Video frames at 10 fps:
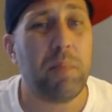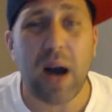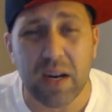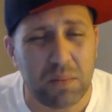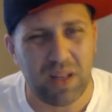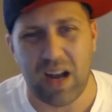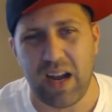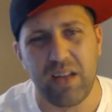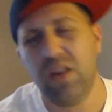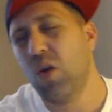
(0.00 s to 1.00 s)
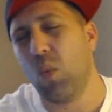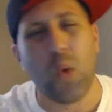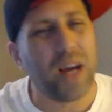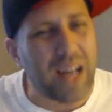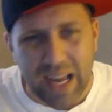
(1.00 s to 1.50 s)
bottom line,
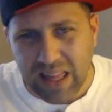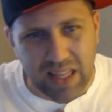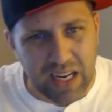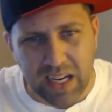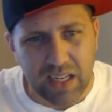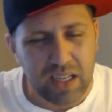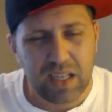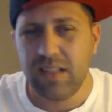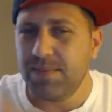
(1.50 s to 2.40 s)
what I think,